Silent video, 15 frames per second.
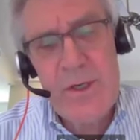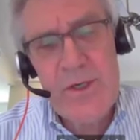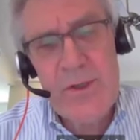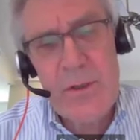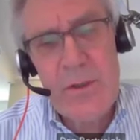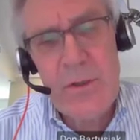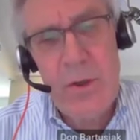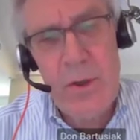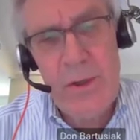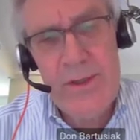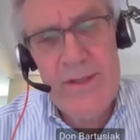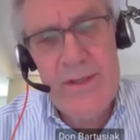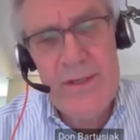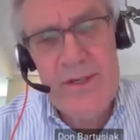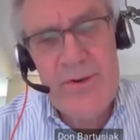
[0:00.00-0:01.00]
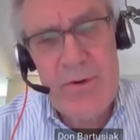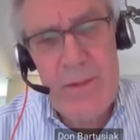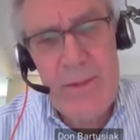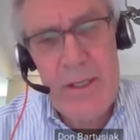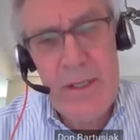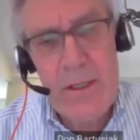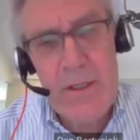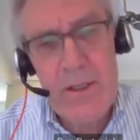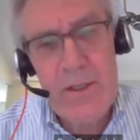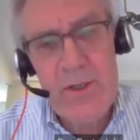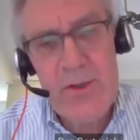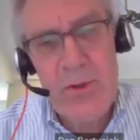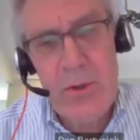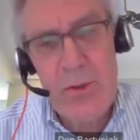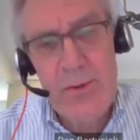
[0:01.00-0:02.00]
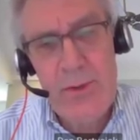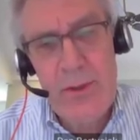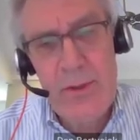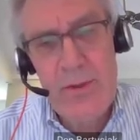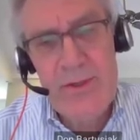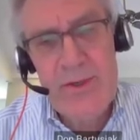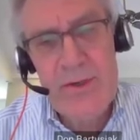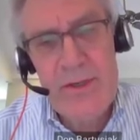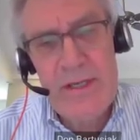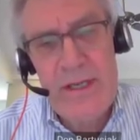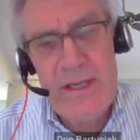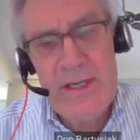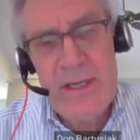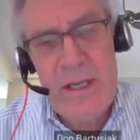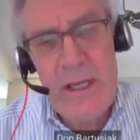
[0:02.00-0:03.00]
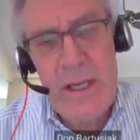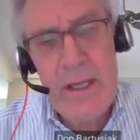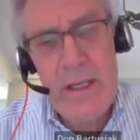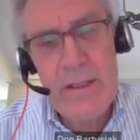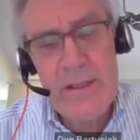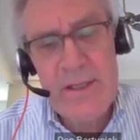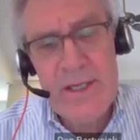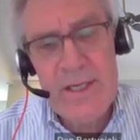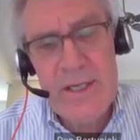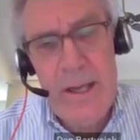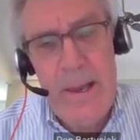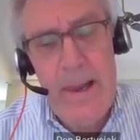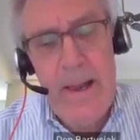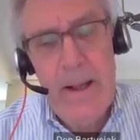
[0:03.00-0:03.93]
which are called distributed control nodes or DCNs.